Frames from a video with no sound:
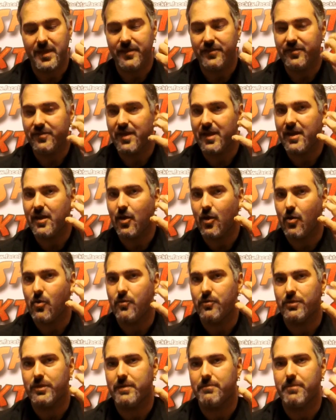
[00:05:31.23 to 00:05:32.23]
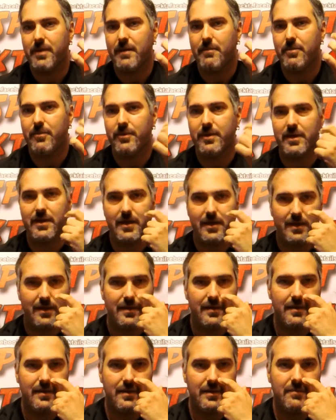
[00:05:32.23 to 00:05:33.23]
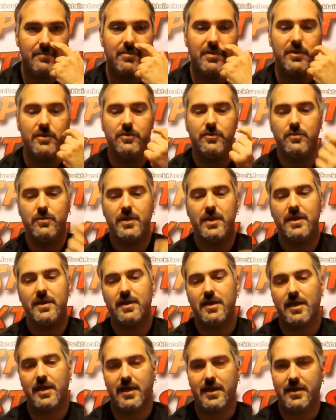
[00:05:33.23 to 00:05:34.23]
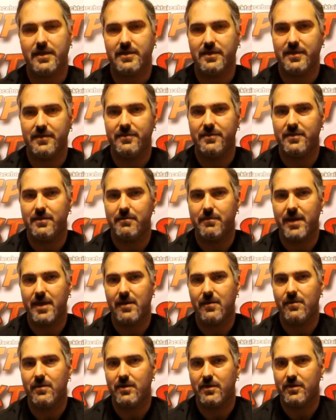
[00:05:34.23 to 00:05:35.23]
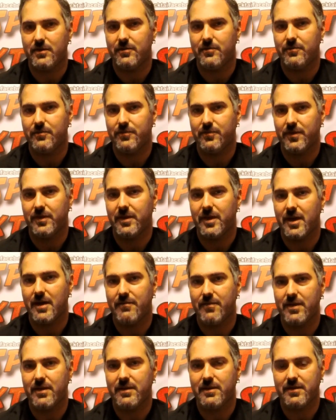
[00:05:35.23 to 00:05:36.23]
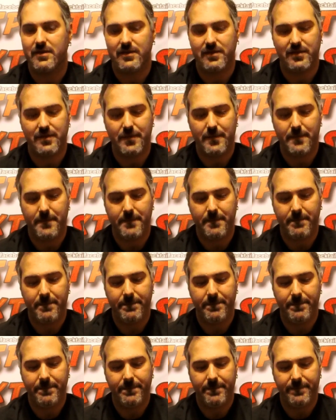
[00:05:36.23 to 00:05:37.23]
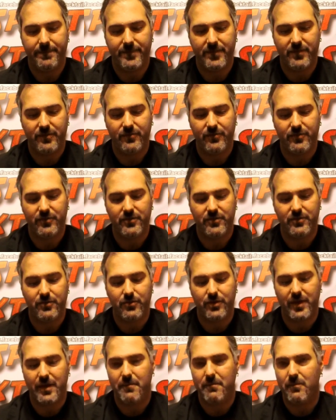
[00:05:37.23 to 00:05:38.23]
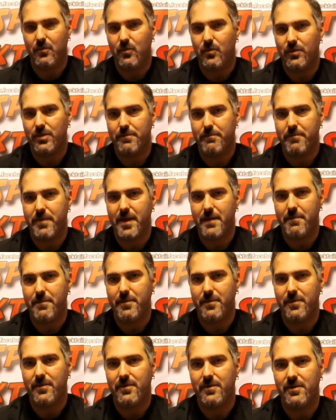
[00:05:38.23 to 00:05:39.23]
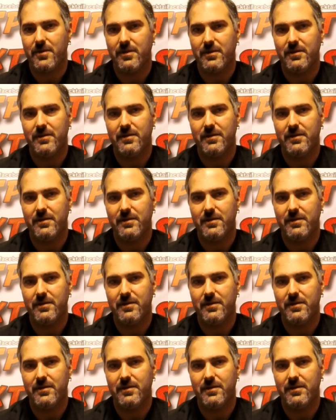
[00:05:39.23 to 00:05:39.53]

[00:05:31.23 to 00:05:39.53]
It's not overly peppery, but you do get a decent amount of agave. This one, you're getting more of the pepper.